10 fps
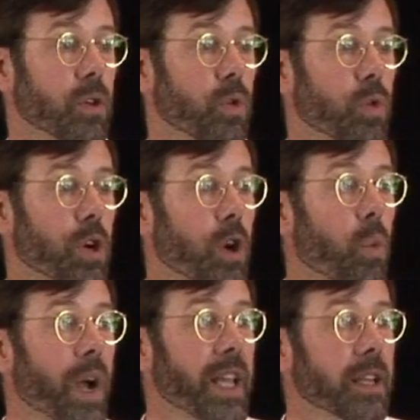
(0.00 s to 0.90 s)
who are
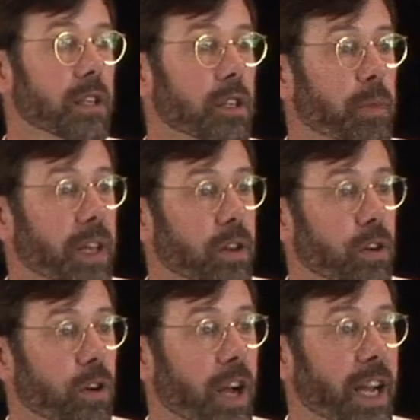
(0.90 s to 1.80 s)
awakened by the
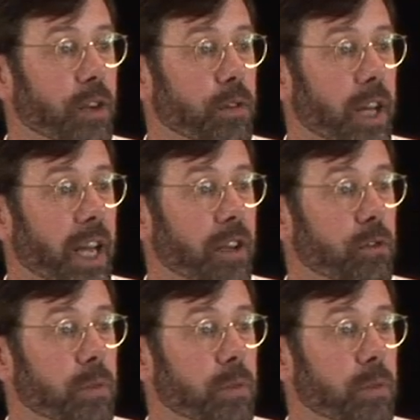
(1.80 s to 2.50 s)
cry of life,